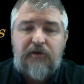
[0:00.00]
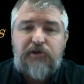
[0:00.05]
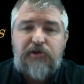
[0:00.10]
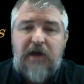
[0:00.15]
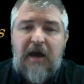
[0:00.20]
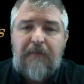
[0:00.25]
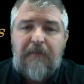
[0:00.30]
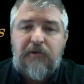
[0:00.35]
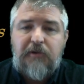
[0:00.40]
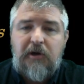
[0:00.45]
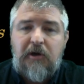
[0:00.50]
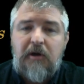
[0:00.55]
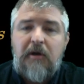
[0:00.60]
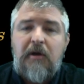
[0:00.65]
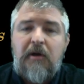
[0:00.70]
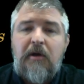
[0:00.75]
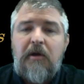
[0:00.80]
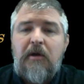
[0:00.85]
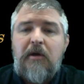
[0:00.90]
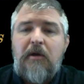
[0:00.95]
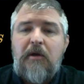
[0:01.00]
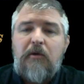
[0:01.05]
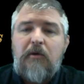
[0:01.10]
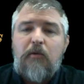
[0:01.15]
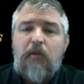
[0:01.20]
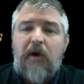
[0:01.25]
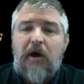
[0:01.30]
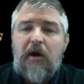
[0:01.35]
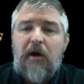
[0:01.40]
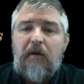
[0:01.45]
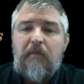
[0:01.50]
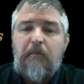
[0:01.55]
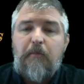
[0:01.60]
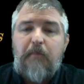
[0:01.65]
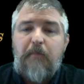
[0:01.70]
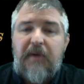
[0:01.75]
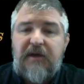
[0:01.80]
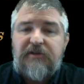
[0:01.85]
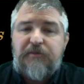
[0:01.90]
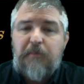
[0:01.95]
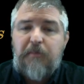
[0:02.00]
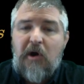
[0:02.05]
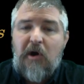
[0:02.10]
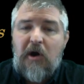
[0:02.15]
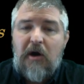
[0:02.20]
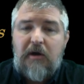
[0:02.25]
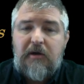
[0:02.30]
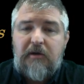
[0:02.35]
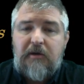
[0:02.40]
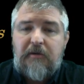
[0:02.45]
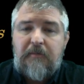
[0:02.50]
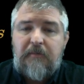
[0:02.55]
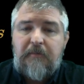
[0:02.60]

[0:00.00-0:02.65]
chapter where Bismarck